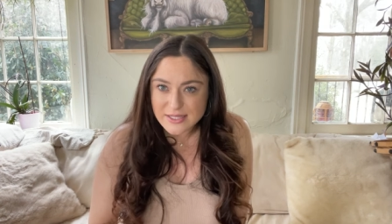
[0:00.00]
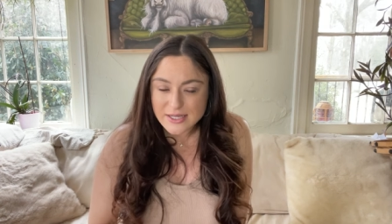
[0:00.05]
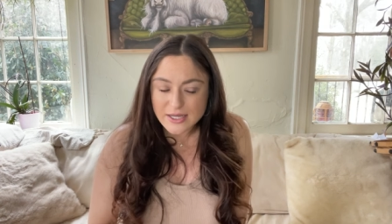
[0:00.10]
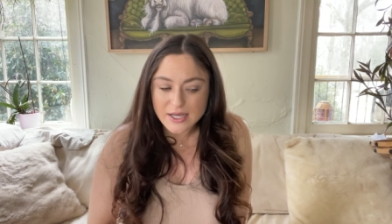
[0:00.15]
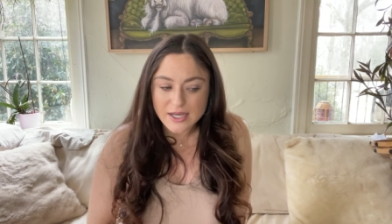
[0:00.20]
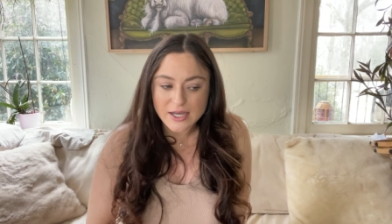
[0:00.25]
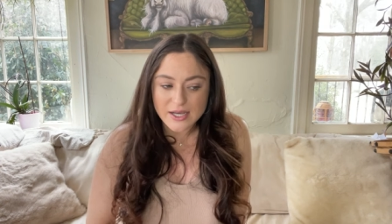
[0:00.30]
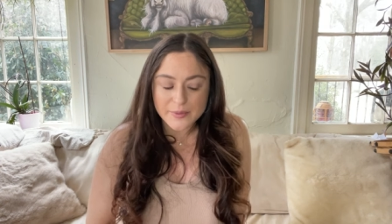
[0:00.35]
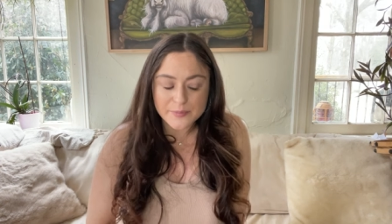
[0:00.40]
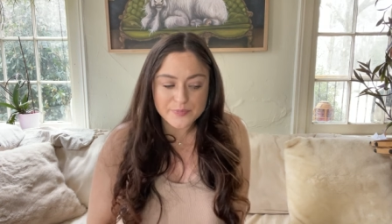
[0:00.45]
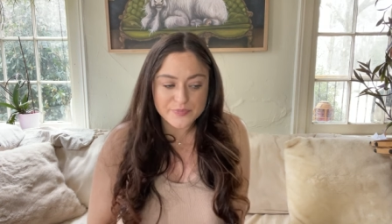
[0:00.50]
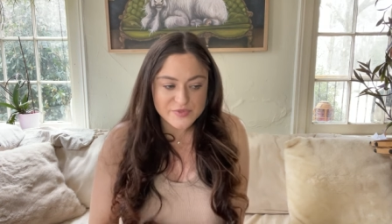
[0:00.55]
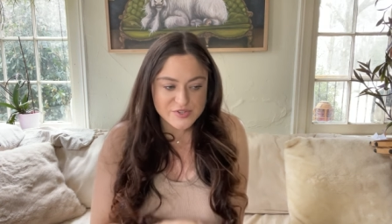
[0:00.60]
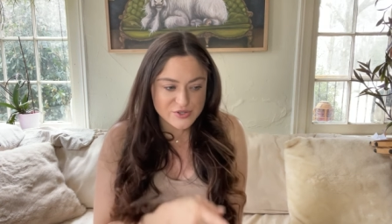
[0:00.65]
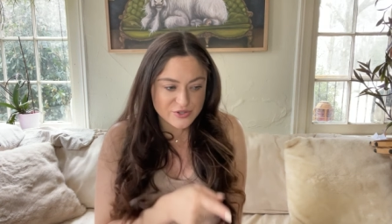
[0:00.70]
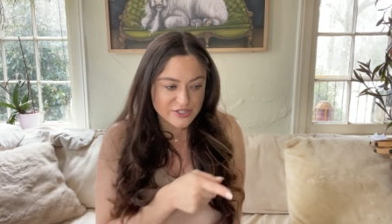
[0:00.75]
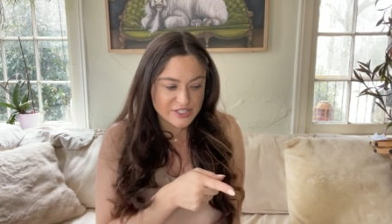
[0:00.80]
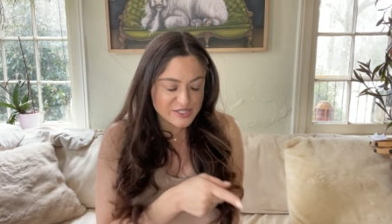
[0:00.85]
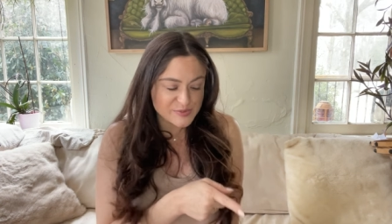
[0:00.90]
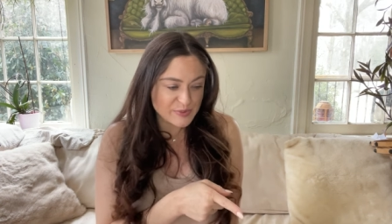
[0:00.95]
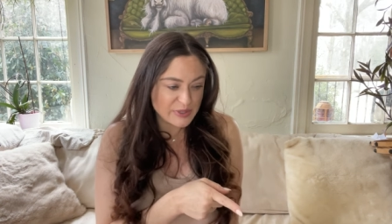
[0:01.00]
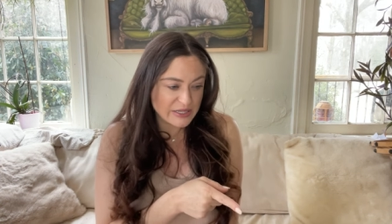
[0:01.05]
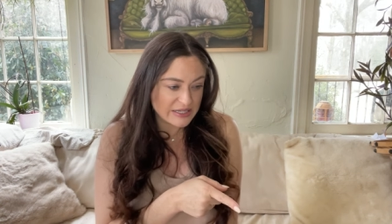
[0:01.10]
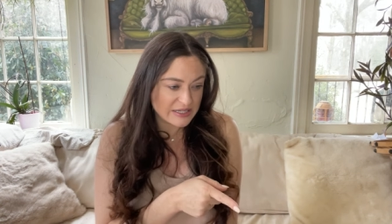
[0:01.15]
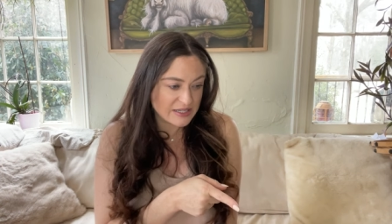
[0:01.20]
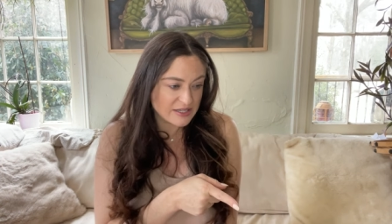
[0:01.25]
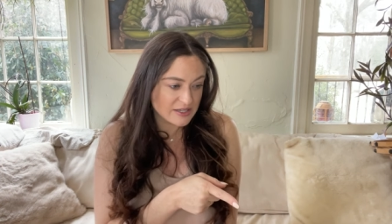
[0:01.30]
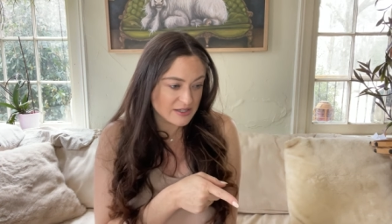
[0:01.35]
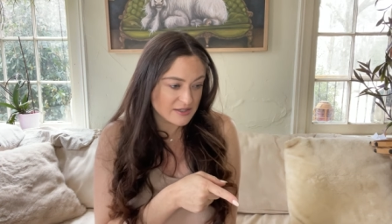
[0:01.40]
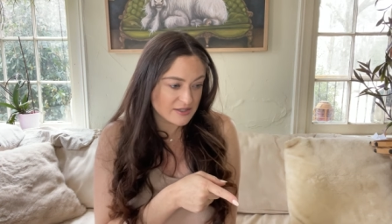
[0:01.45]
Um, so this
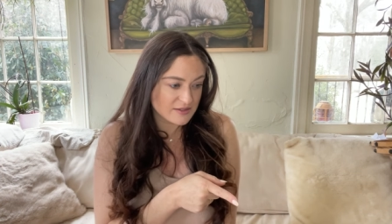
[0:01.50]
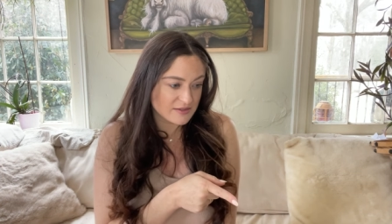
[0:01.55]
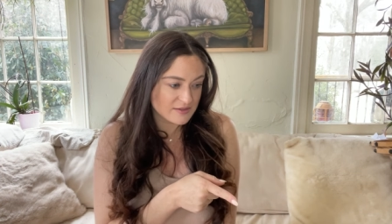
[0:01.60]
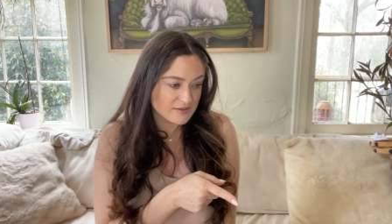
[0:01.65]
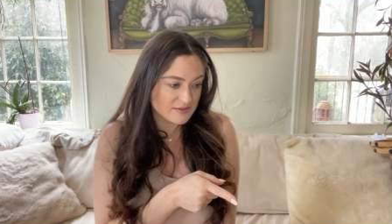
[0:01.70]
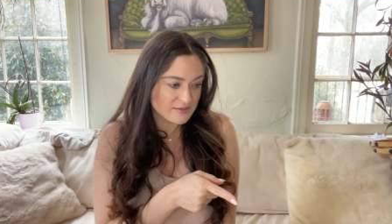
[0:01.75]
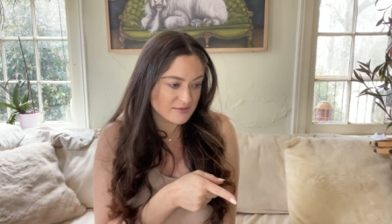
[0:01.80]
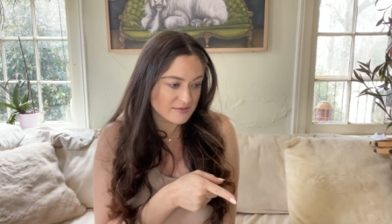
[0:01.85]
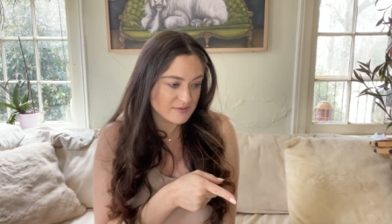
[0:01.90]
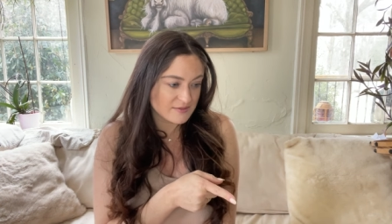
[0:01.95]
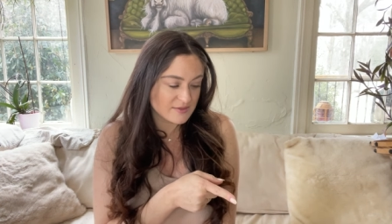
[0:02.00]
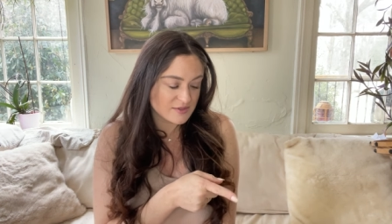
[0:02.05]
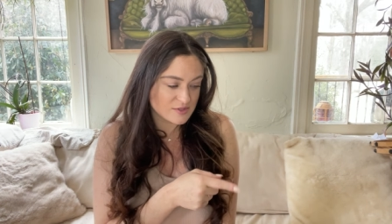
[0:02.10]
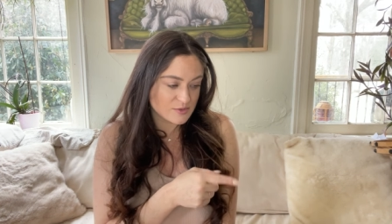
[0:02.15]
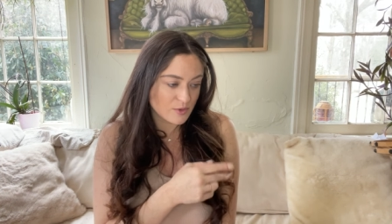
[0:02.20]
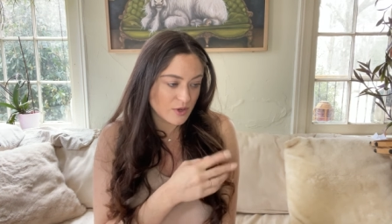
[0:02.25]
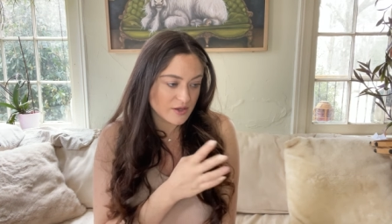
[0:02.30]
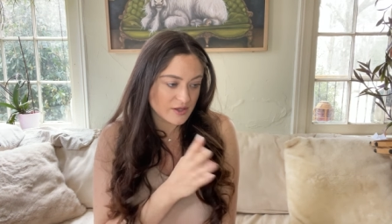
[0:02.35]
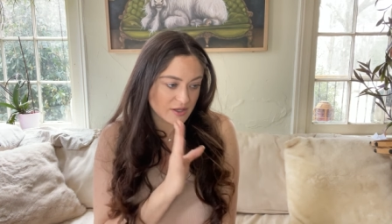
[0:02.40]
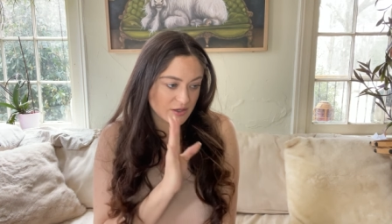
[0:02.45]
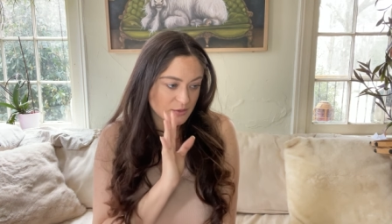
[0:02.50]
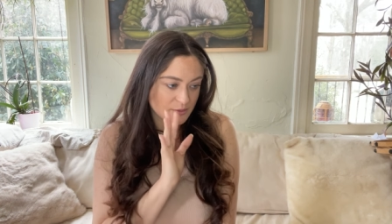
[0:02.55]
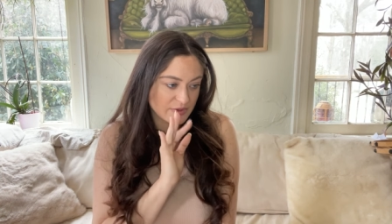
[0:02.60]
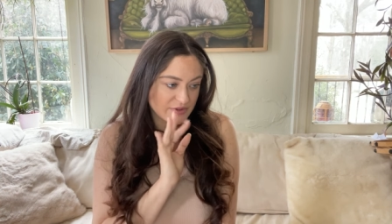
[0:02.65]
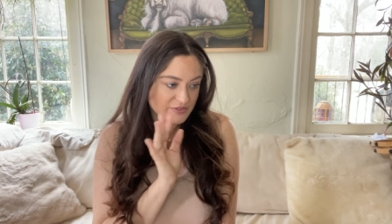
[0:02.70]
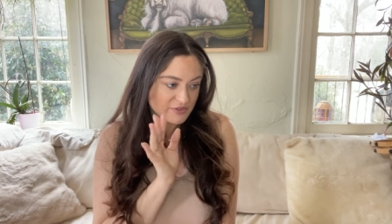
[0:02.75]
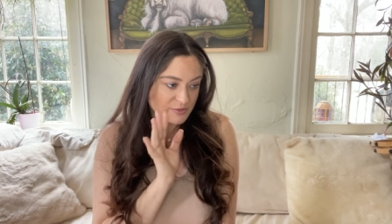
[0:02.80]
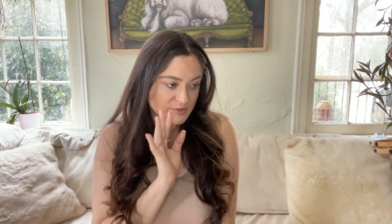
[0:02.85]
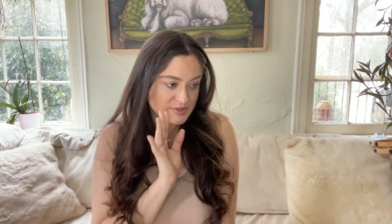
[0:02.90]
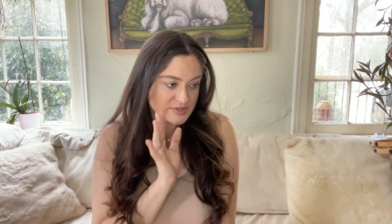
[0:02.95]
pig, that's walking away
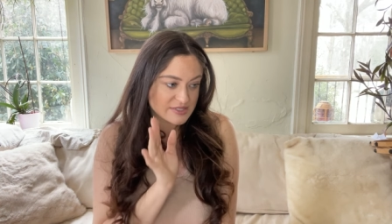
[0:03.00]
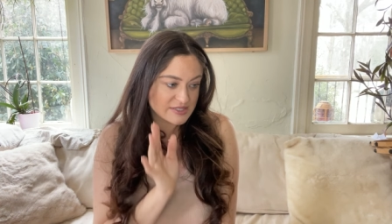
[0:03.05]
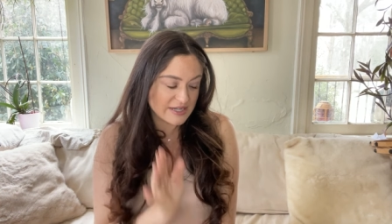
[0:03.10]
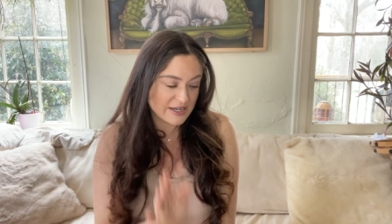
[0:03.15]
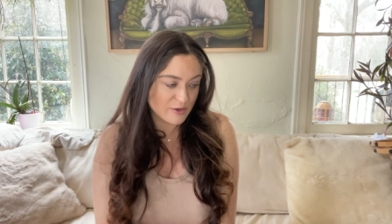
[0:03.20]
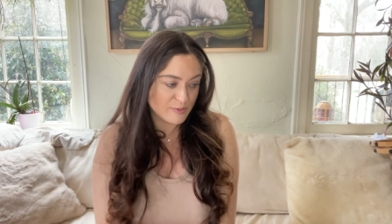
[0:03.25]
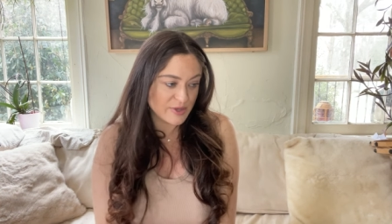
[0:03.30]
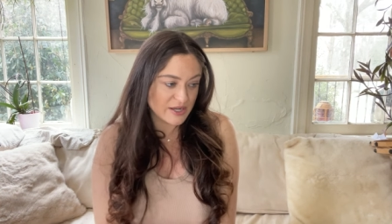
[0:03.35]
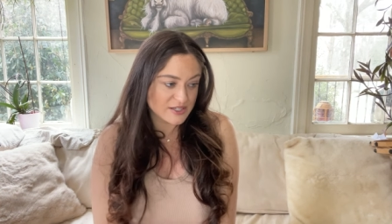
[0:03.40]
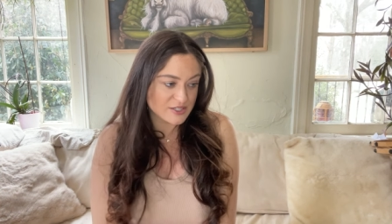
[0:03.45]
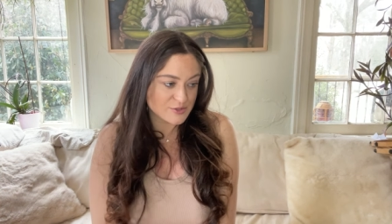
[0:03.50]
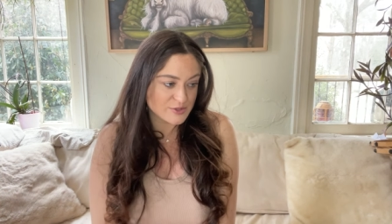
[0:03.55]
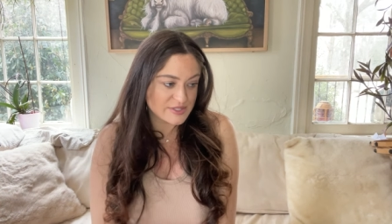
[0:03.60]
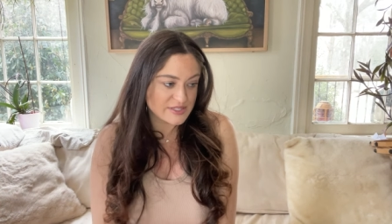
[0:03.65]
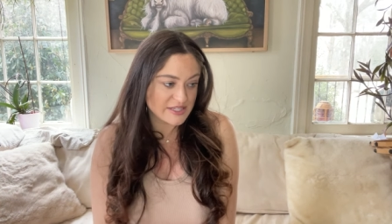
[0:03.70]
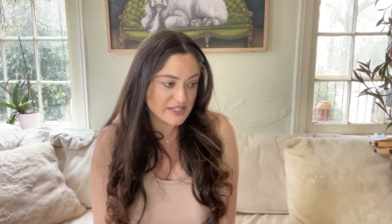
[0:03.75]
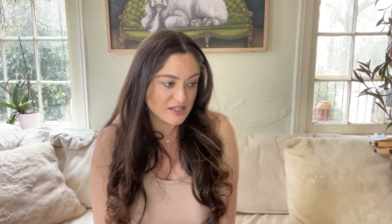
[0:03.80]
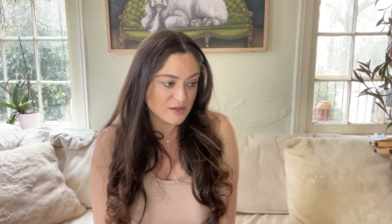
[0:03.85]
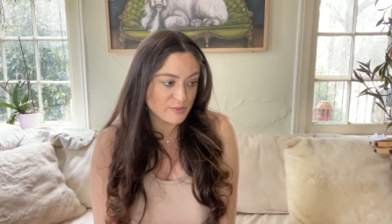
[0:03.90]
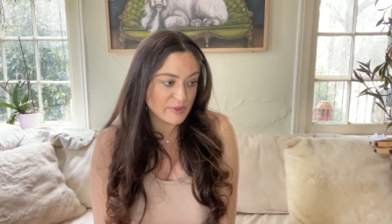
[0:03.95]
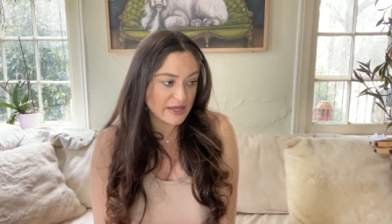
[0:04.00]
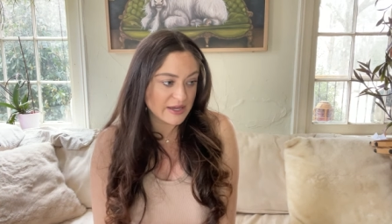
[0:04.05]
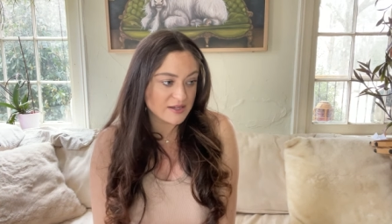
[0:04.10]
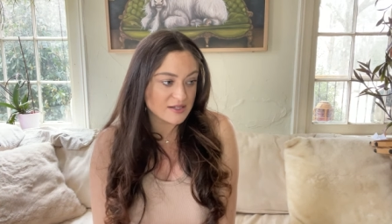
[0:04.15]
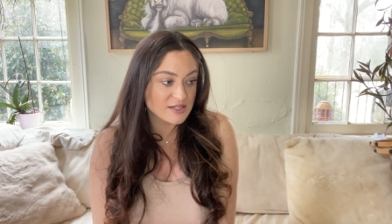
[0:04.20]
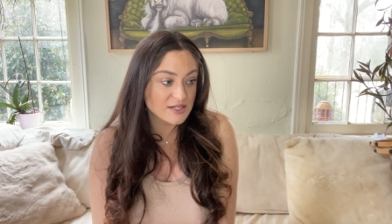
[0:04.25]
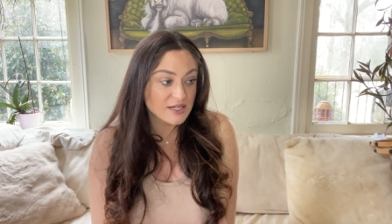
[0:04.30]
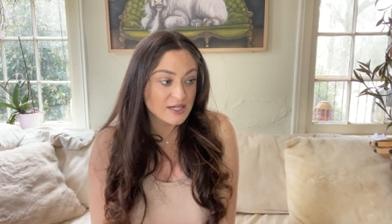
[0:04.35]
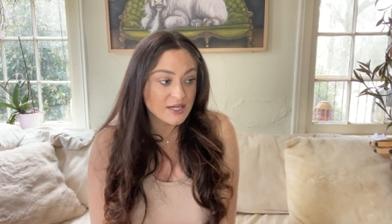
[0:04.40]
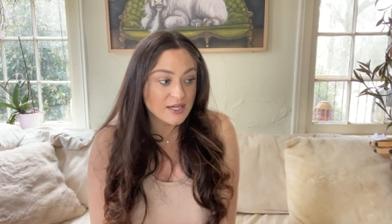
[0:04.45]
from us now, back to his heating pad.
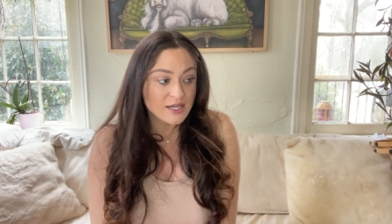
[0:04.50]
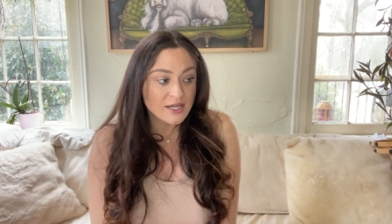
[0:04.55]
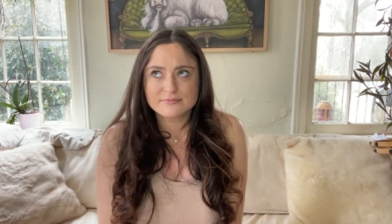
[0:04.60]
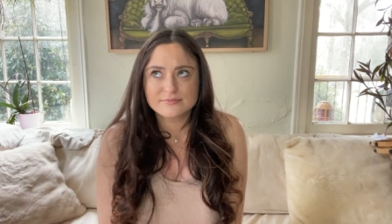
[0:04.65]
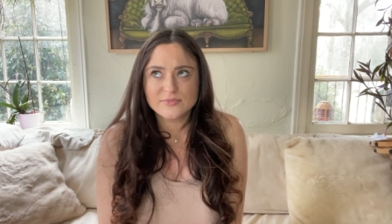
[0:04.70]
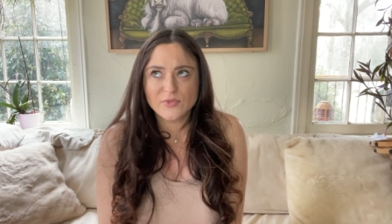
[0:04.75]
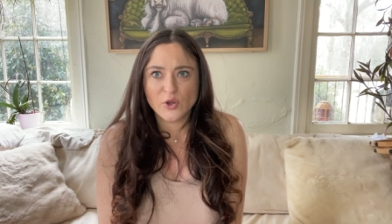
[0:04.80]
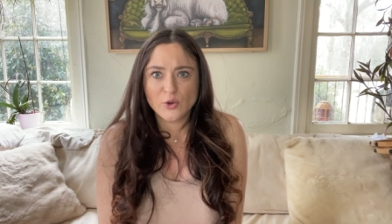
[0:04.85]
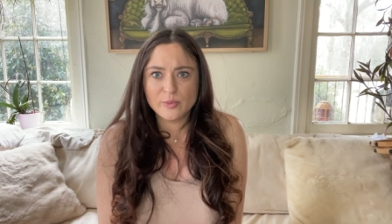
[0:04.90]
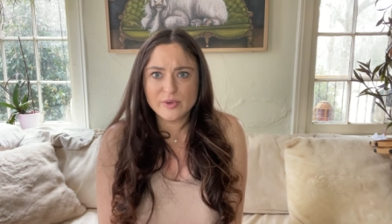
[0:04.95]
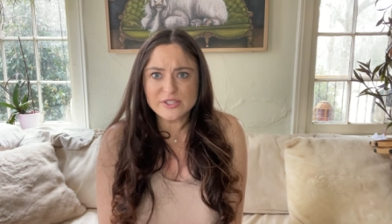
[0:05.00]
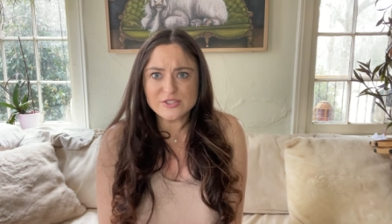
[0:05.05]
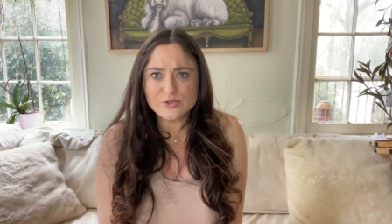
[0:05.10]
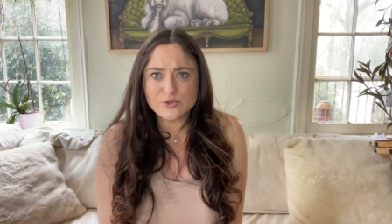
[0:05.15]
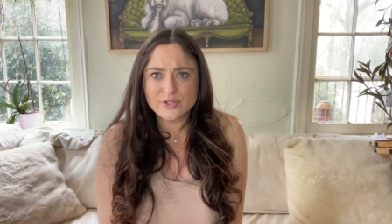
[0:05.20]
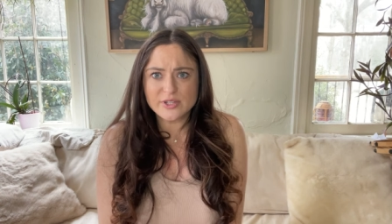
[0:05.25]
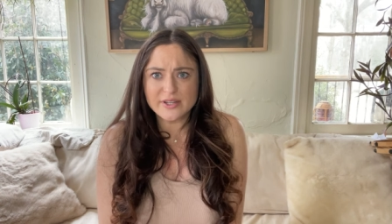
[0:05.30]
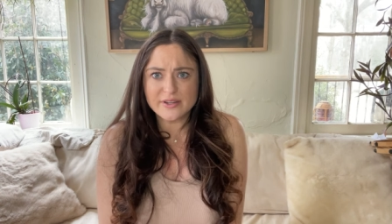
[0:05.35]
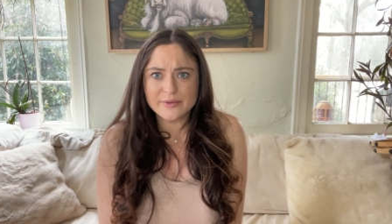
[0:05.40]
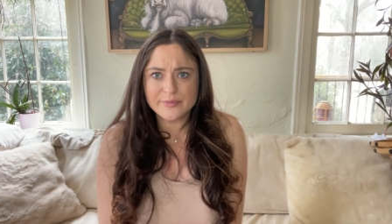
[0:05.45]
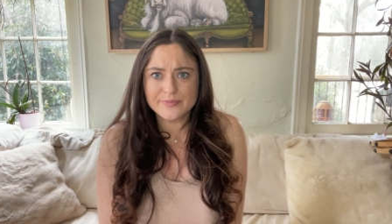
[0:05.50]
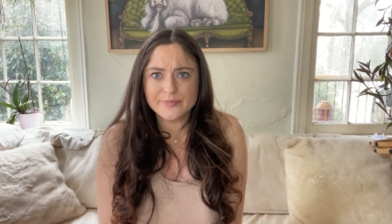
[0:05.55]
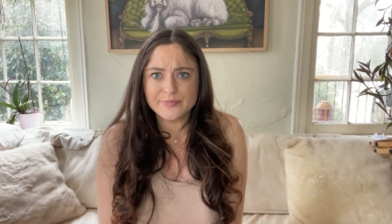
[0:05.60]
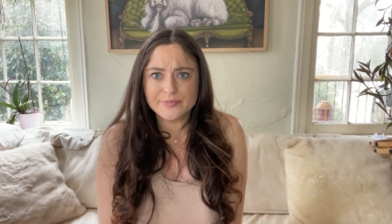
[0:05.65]
Two months old now.